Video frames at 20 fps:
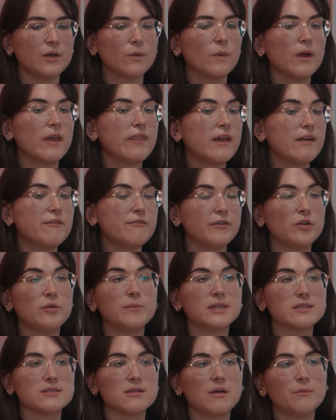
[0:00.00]
Were there film
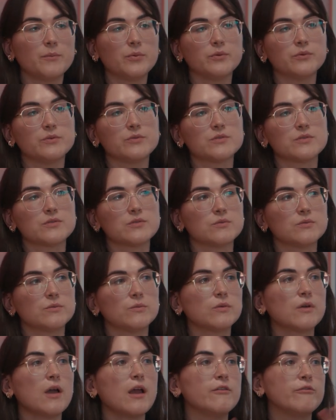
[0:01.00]
examples
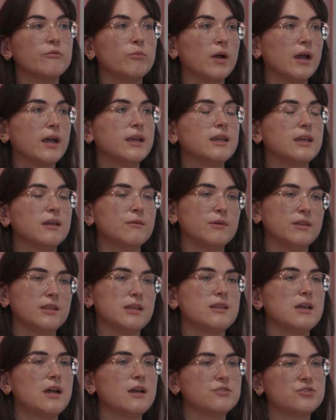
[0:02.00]
kind of working
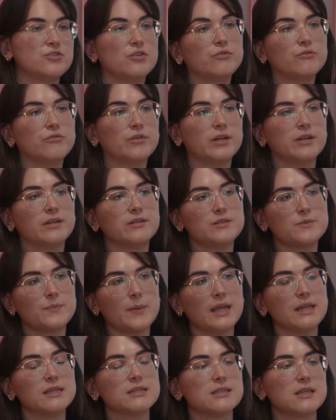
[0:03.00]
within that genre
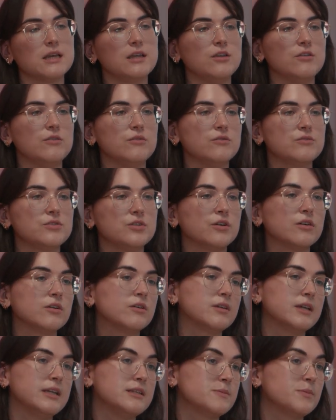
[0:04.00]
space that you took
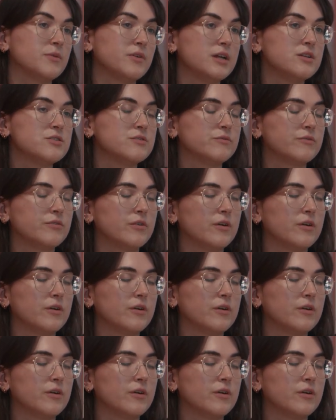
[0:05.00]
inspiration